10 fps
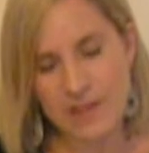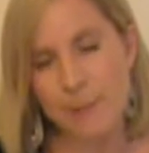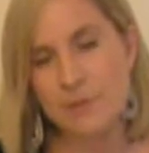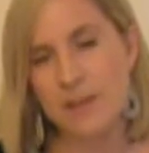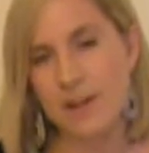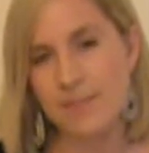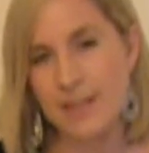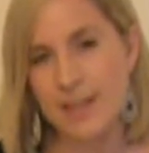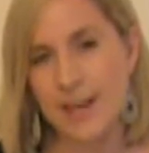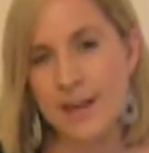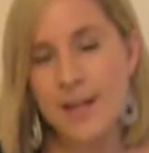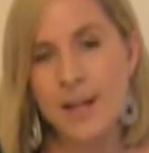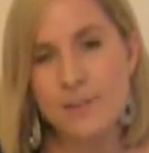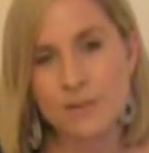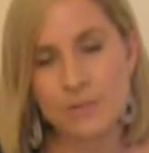use apple cider vinegar
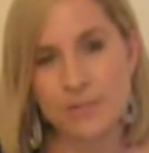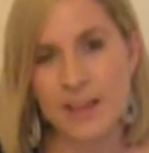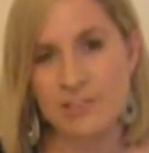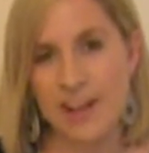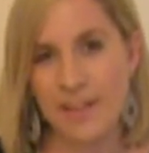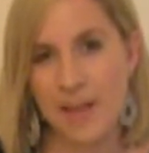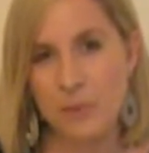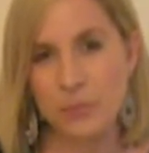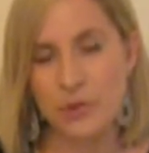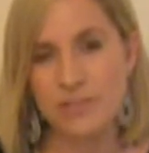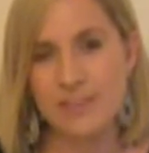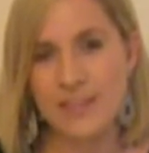to flush out that wound,